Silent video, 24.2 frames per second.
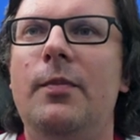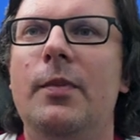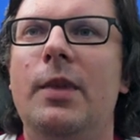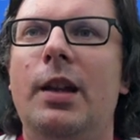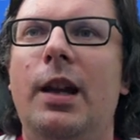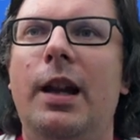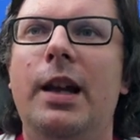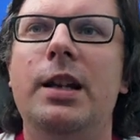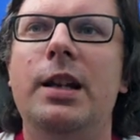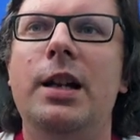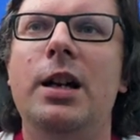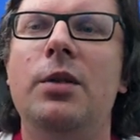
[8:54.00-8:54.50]

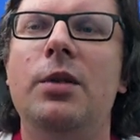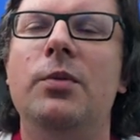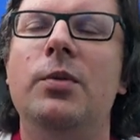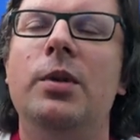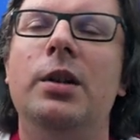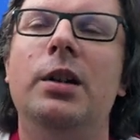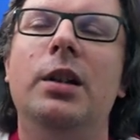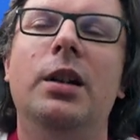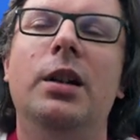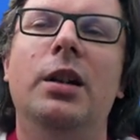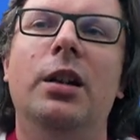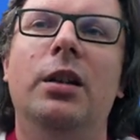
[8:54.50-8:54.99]
And now
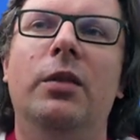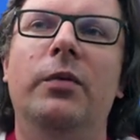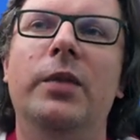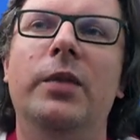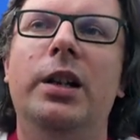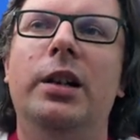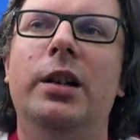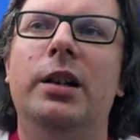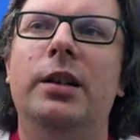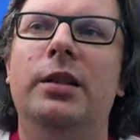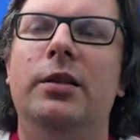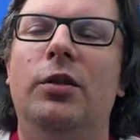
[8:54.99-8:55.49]
we
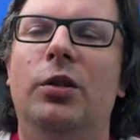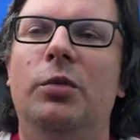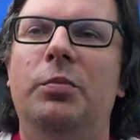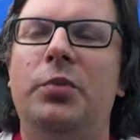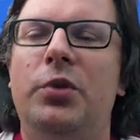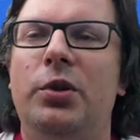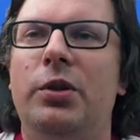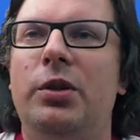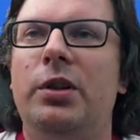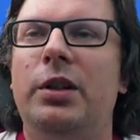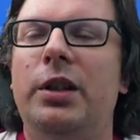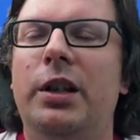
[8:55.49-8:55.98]
can
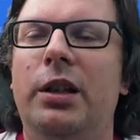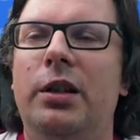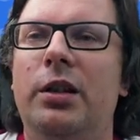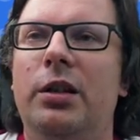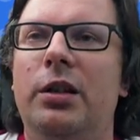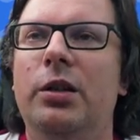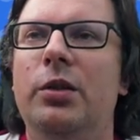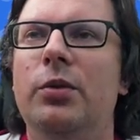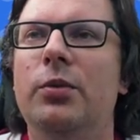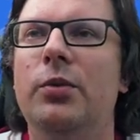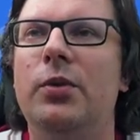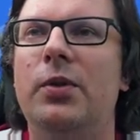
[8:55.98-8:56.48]
optionally
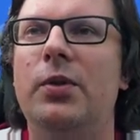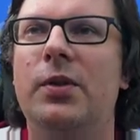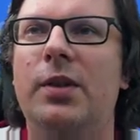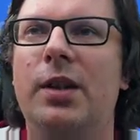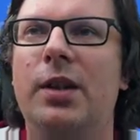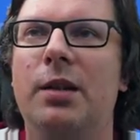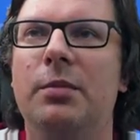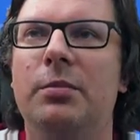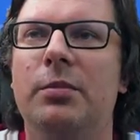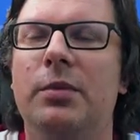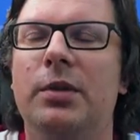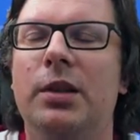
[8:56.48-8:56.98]
use
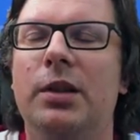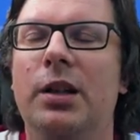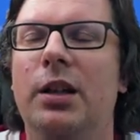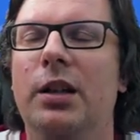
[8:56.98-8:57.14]
some